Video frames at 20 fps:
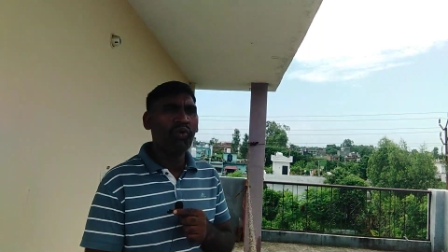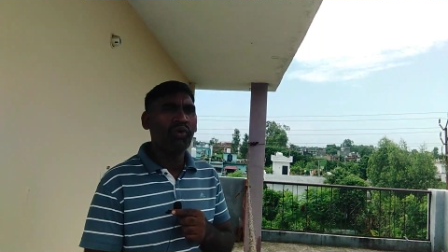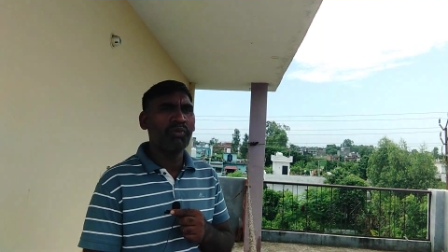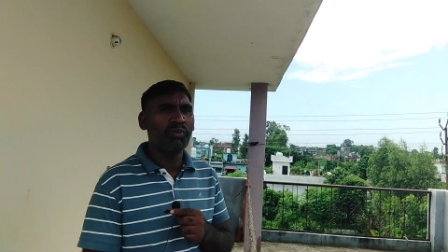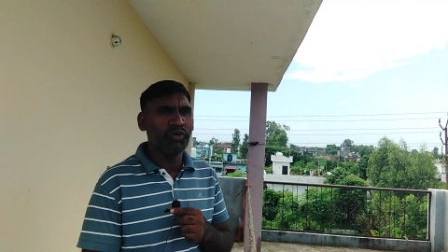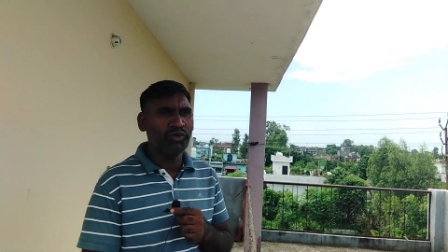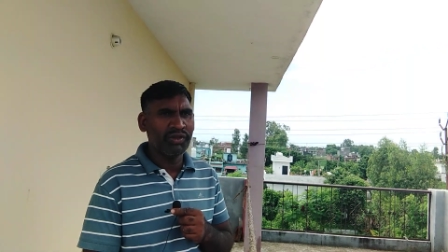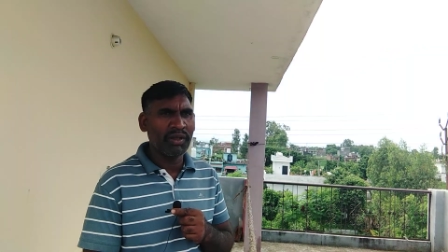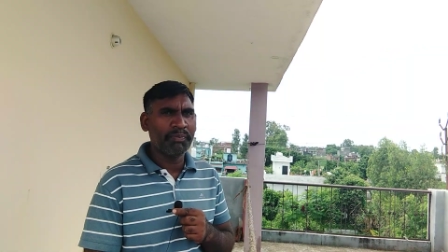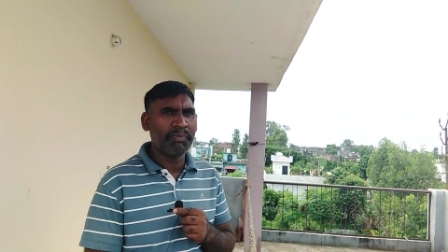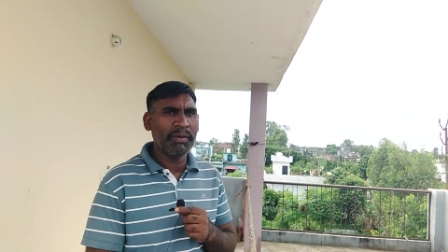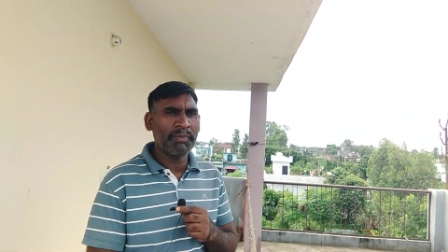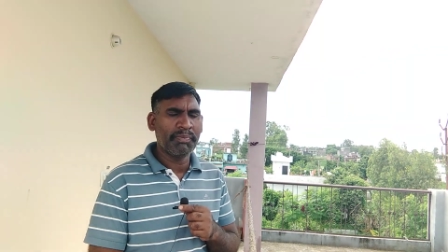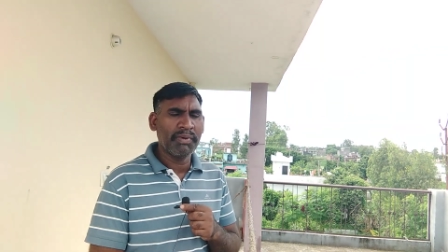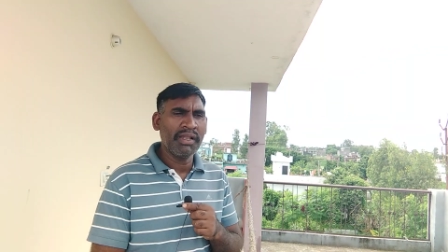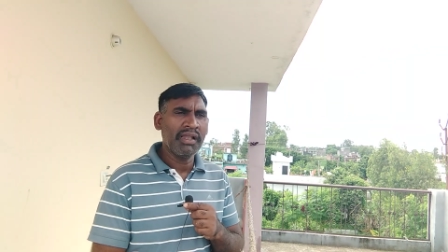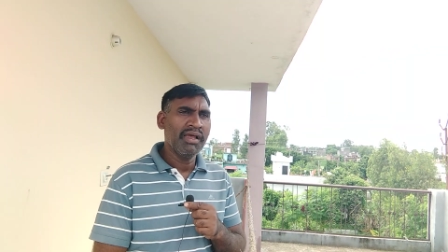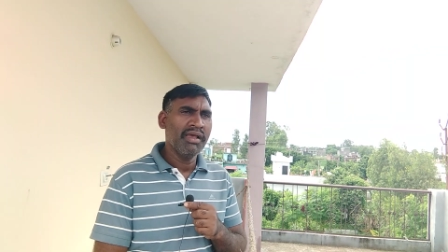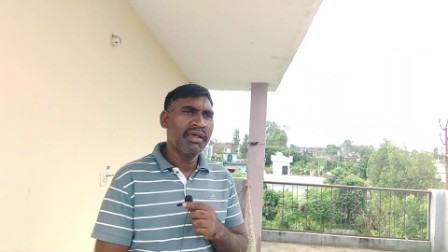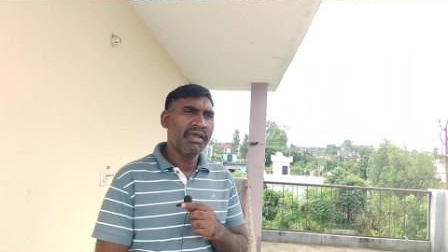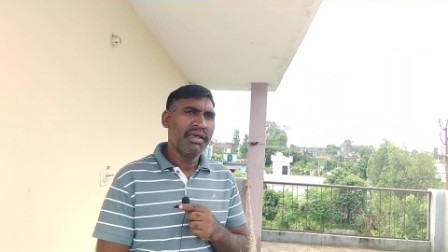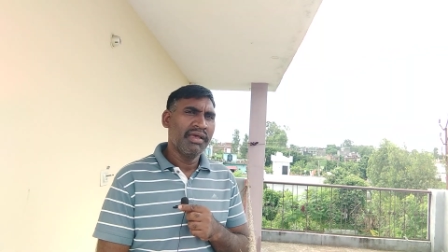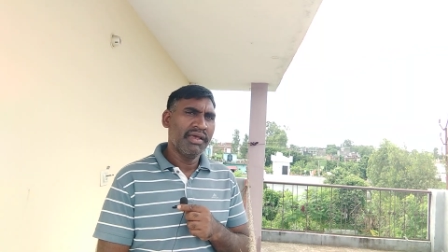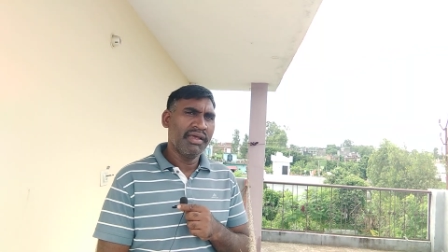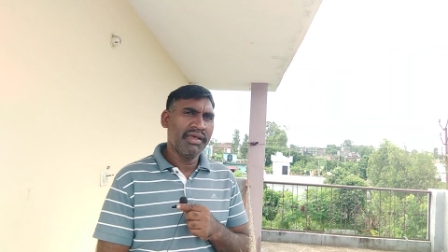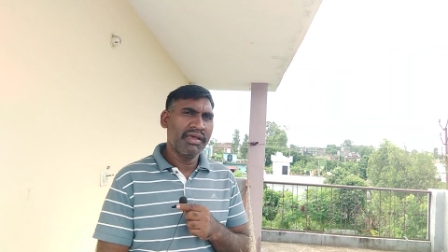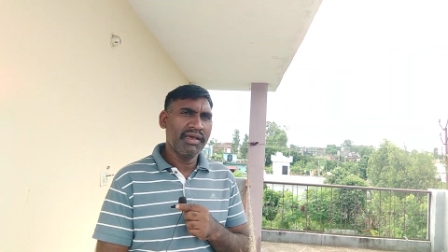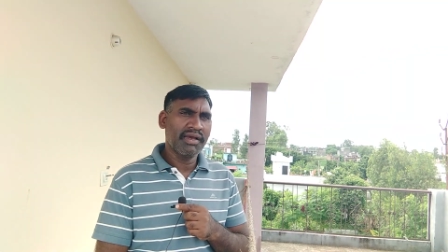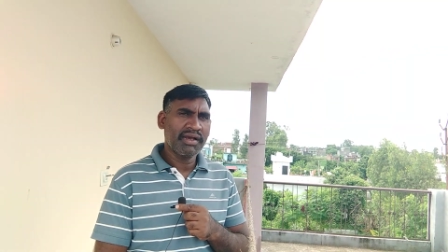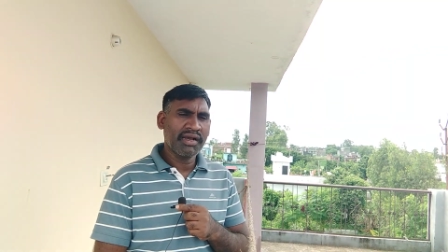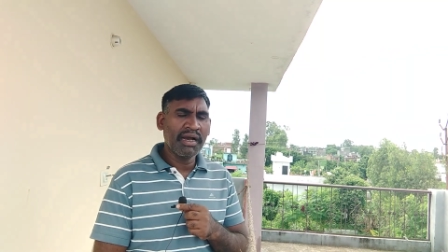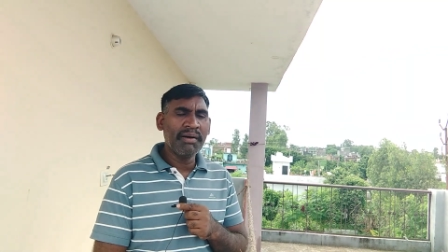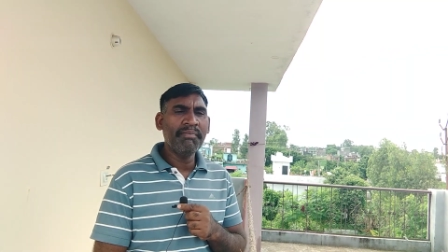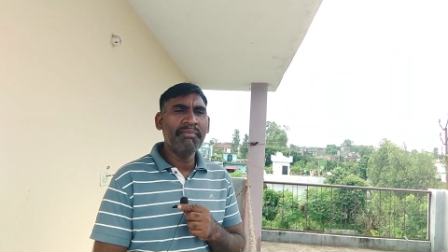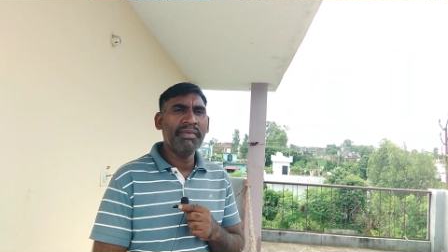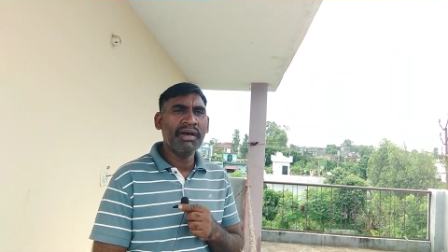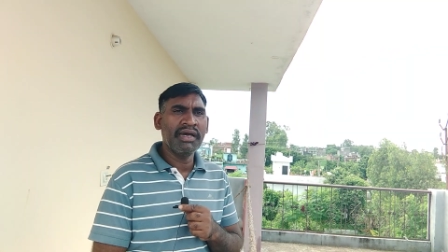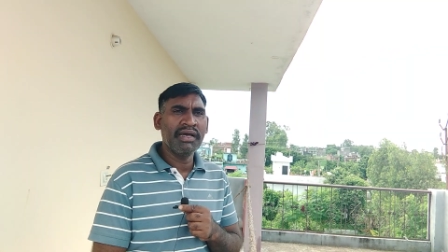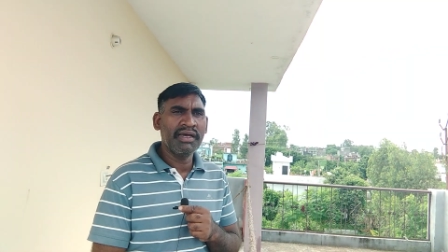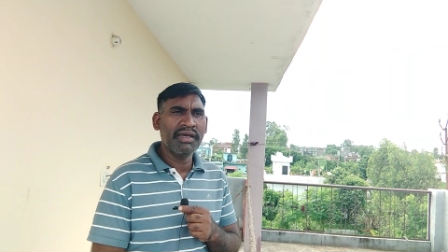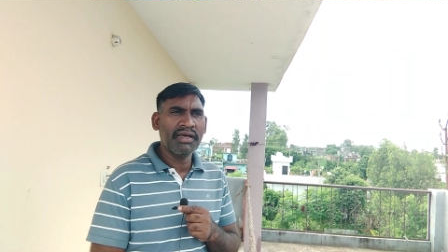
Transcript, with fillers: almost the people come